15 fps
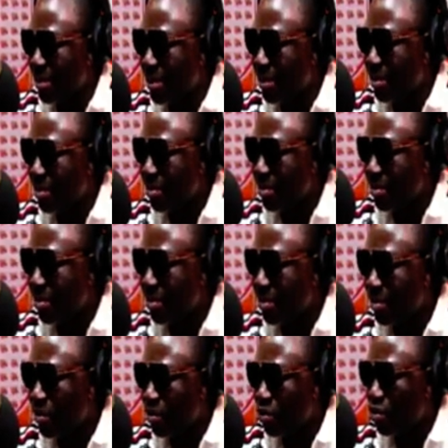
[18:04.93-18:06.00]
than two
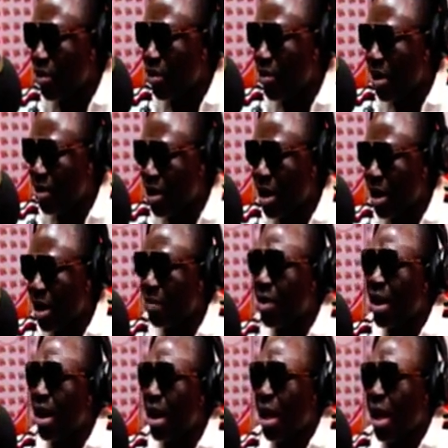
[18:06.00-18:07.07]
hundred. Two hundred, okay.
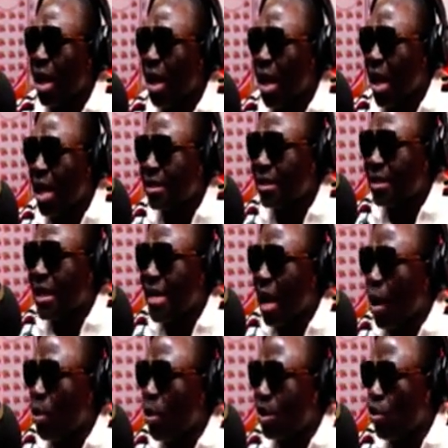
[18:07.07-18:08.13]
Sadia
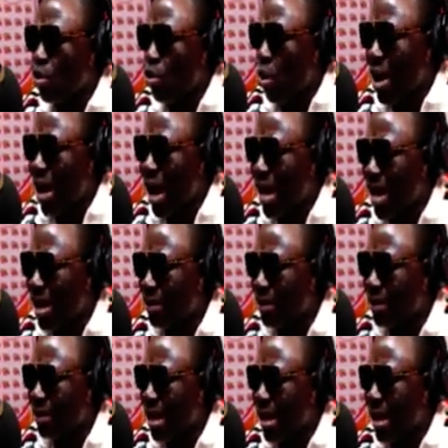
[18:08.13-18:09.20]
also who Ghana no
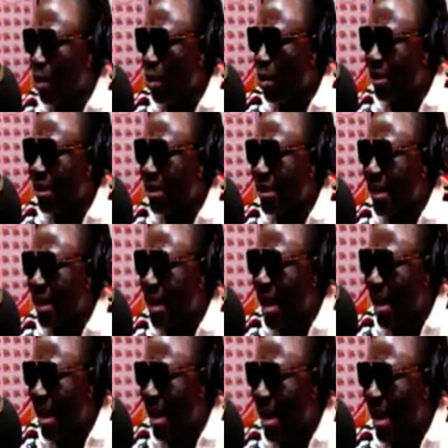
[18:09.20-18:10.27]
say what is a
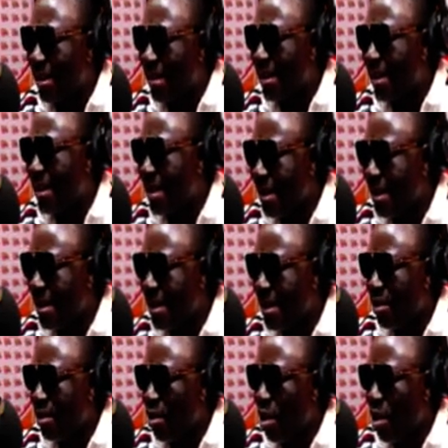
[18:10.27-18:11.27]
Ghana or my